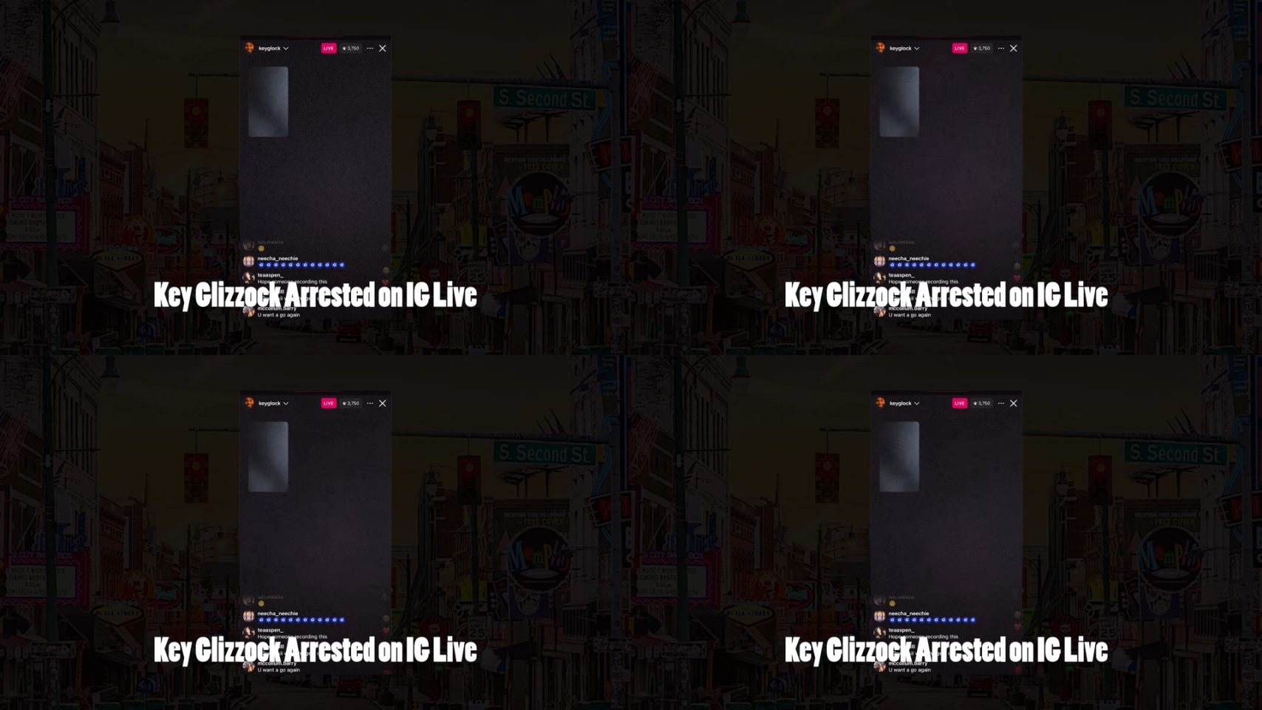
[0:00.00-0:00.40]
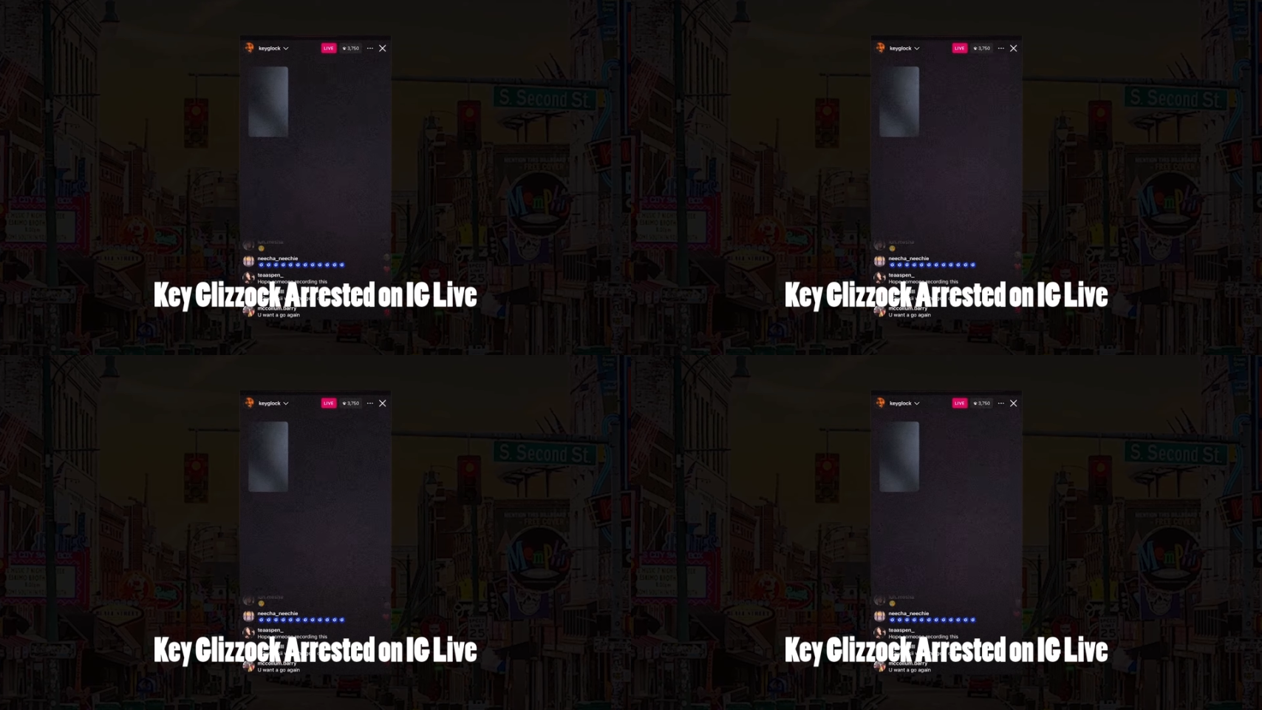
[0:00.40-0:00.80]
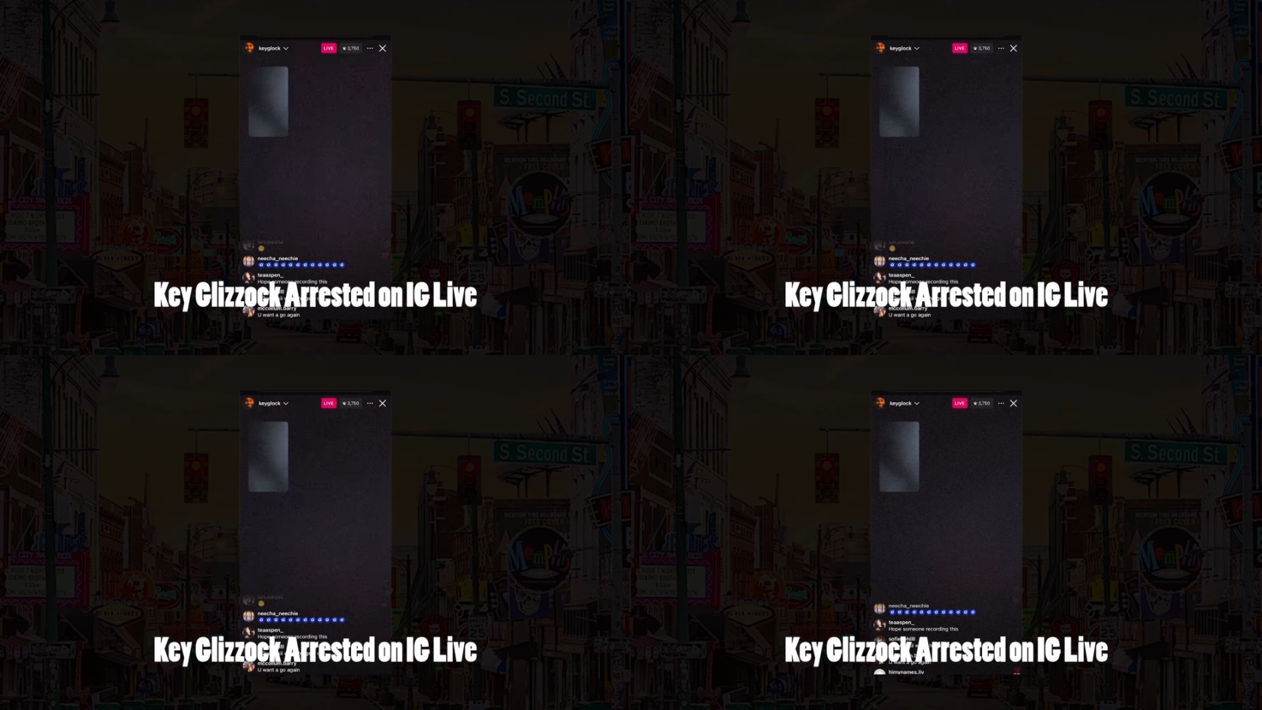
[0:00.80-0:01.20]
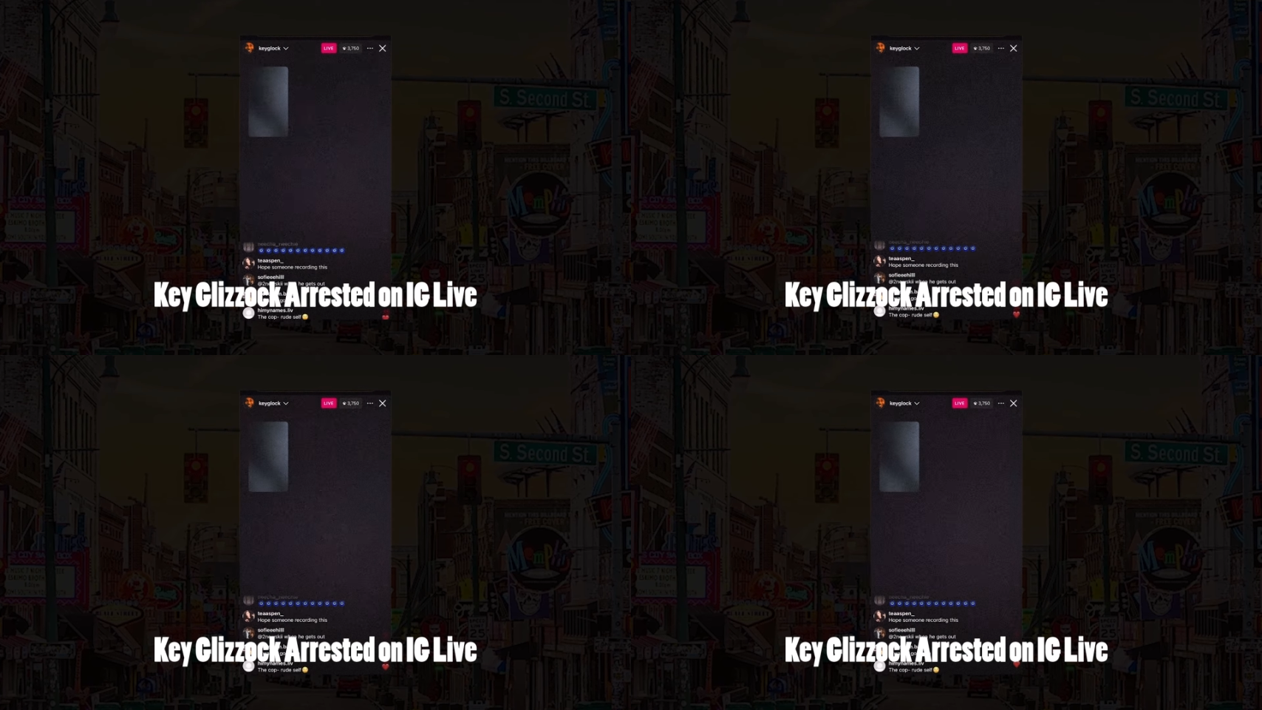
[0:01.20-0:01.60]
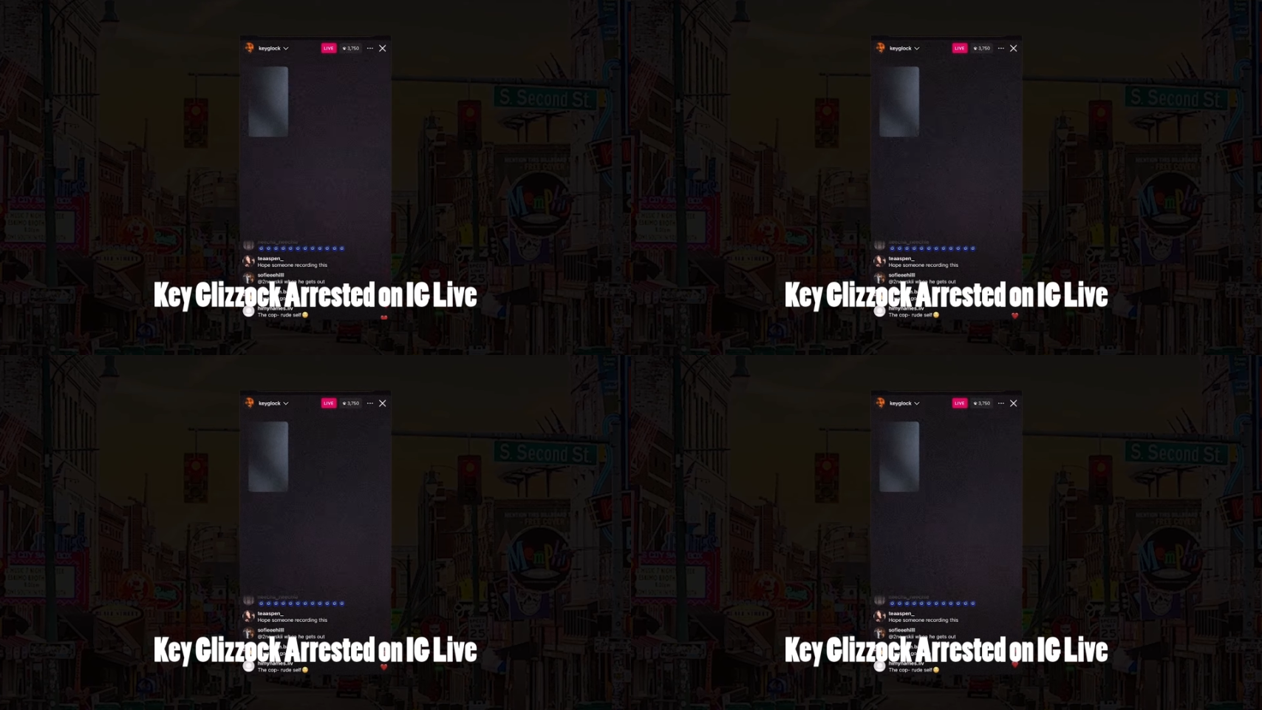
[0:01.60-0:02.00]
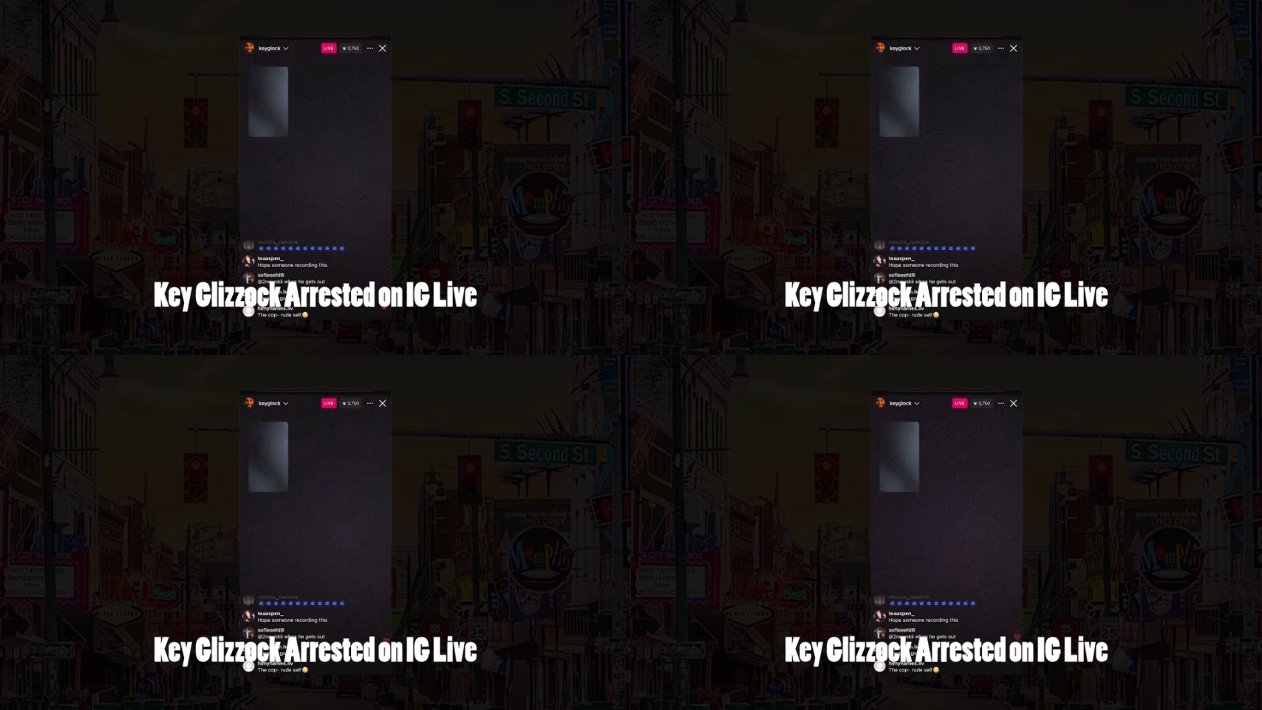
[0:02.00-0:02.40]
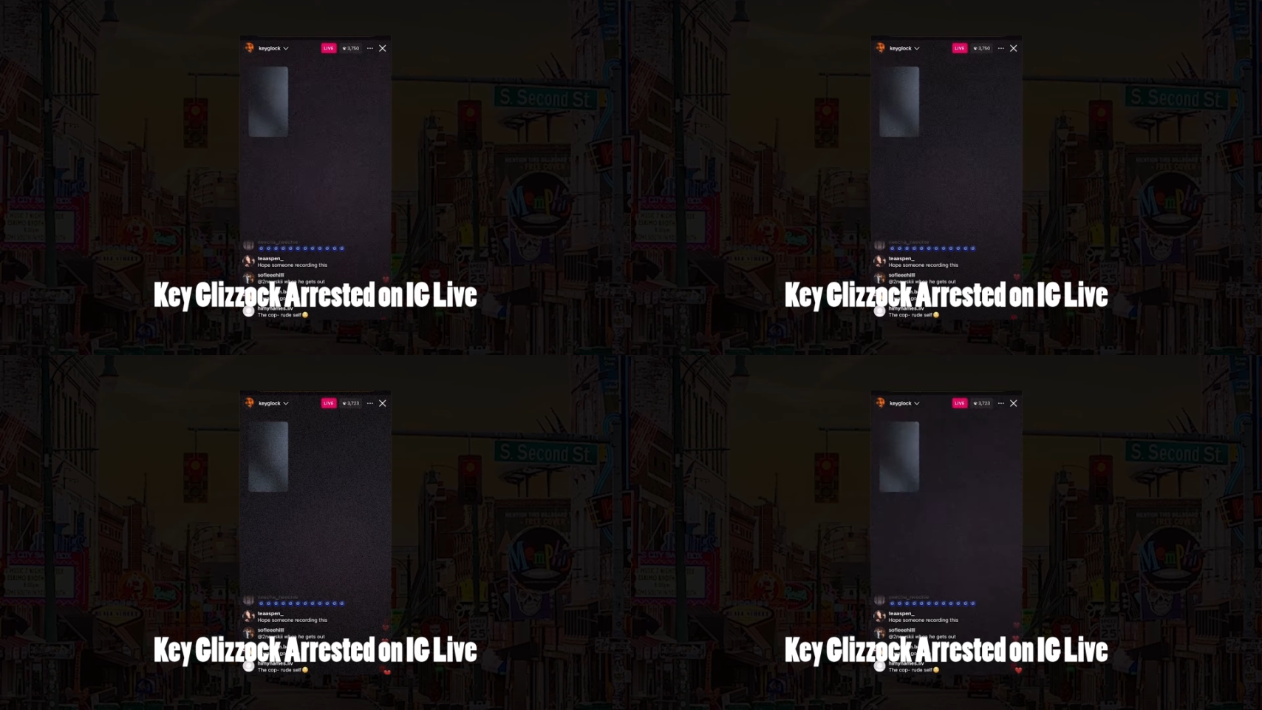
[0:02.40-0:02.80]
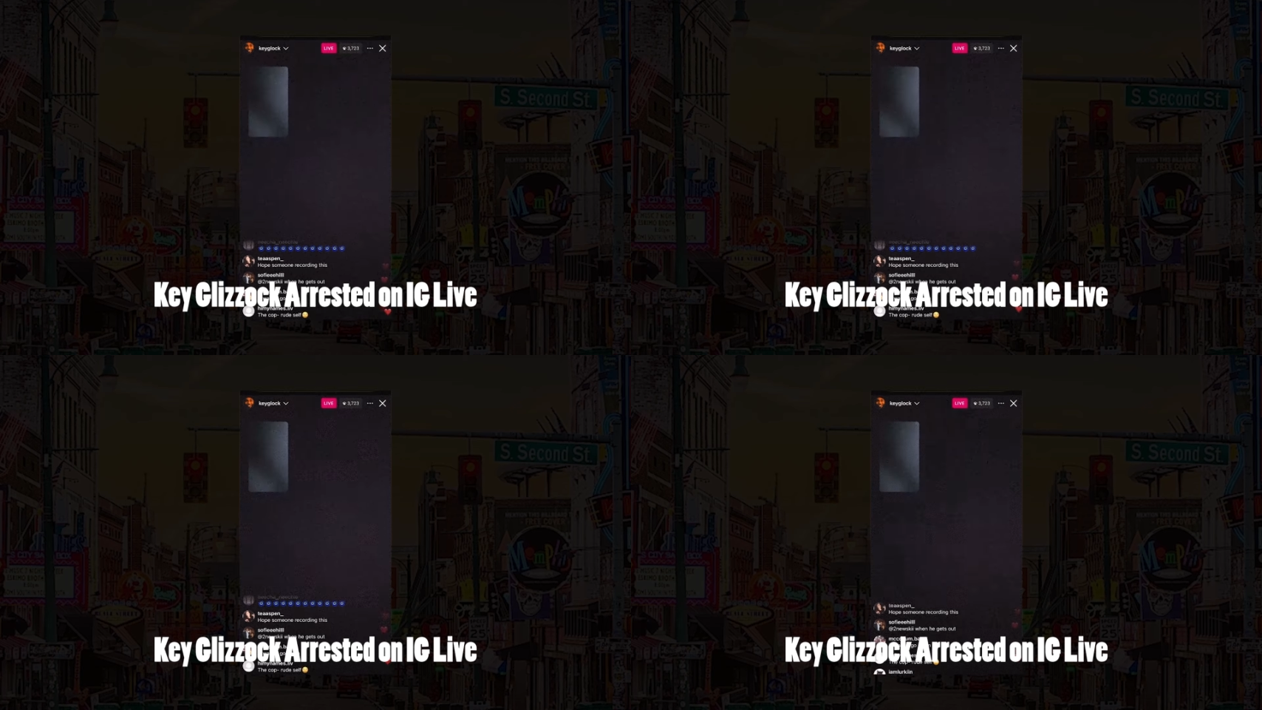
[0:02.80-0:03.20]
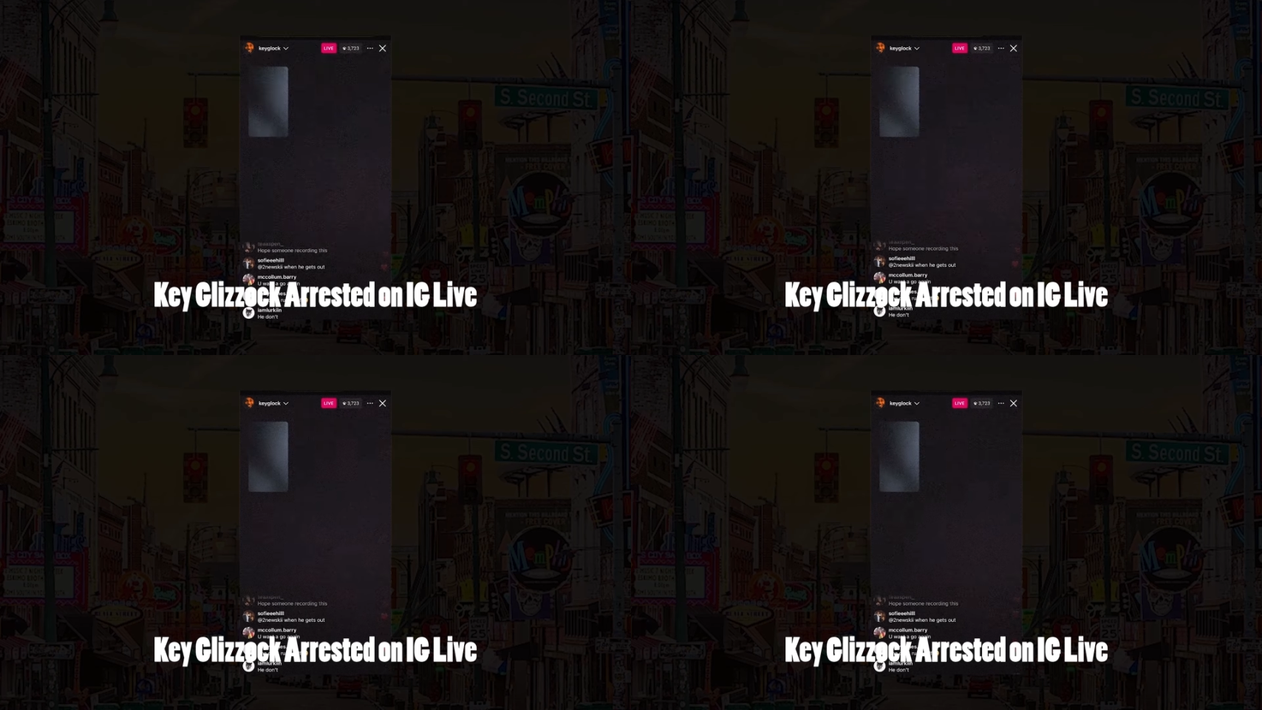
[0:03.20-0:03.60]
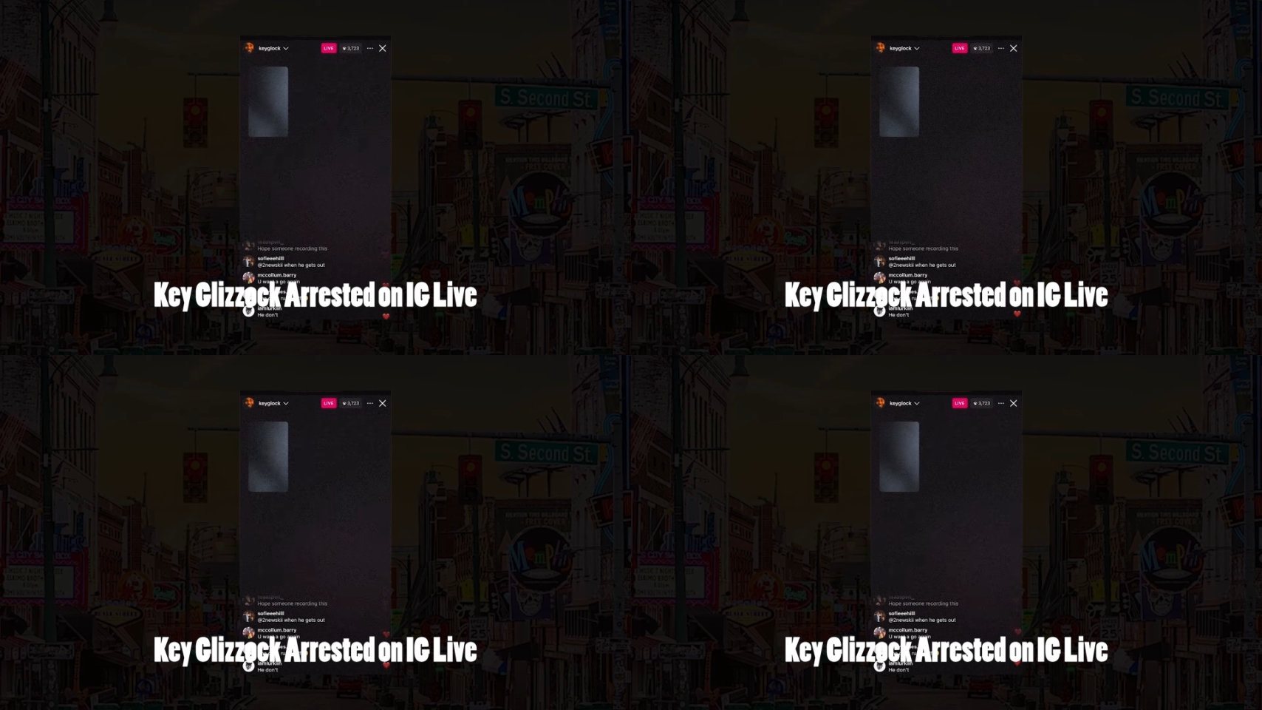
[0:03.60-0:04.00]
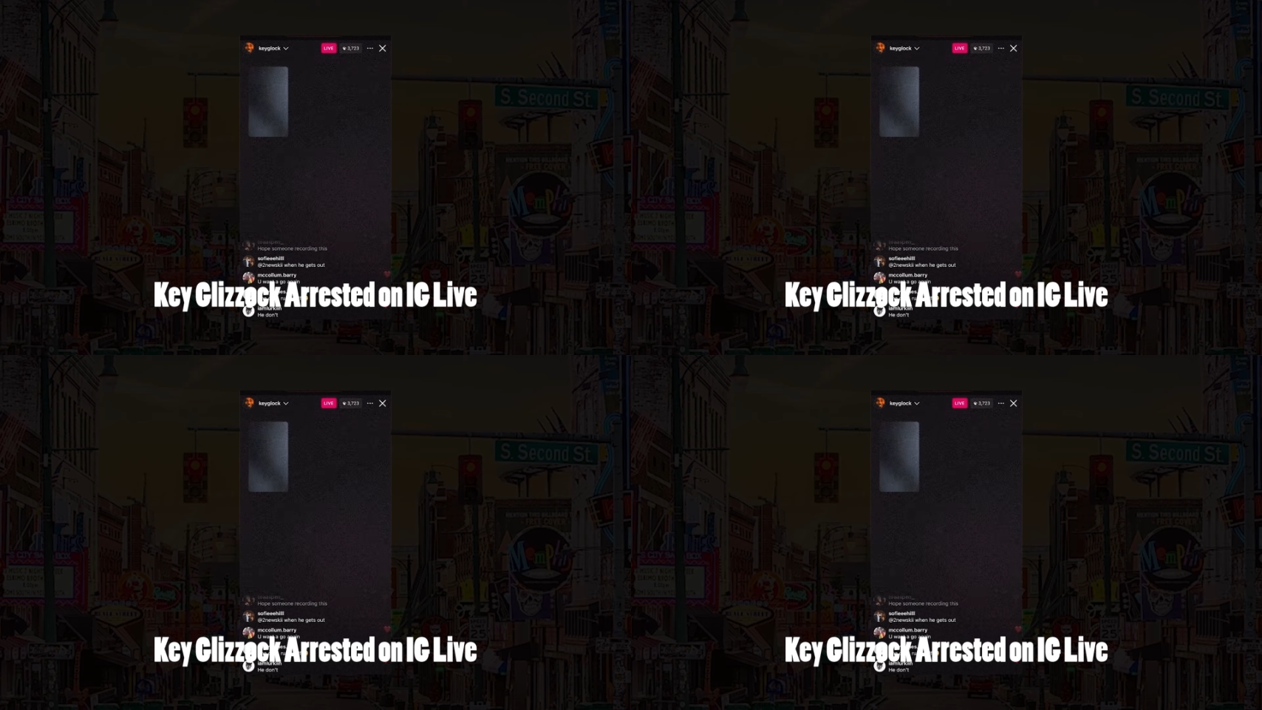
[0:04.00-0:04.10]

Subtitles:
Nobody's mouth can be seen.